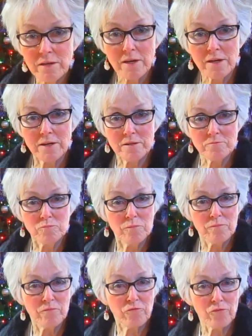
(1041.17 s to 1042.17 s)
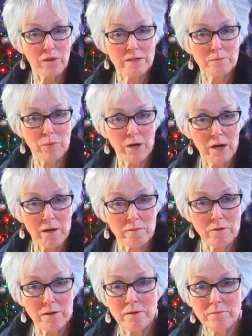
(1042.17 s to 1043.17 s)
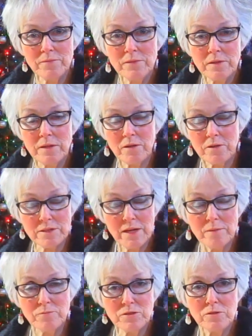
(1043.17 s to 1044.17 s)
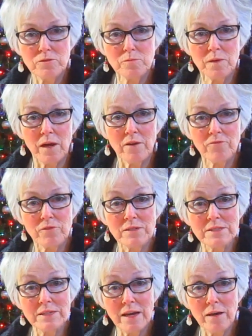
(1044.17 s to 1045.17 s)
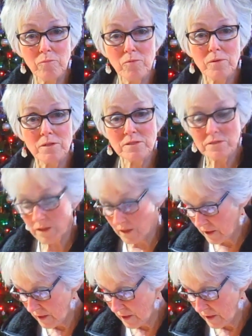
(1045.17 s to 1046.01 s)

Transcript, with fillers: um, friend Barb, or Deb, excuse me, our friend Deb was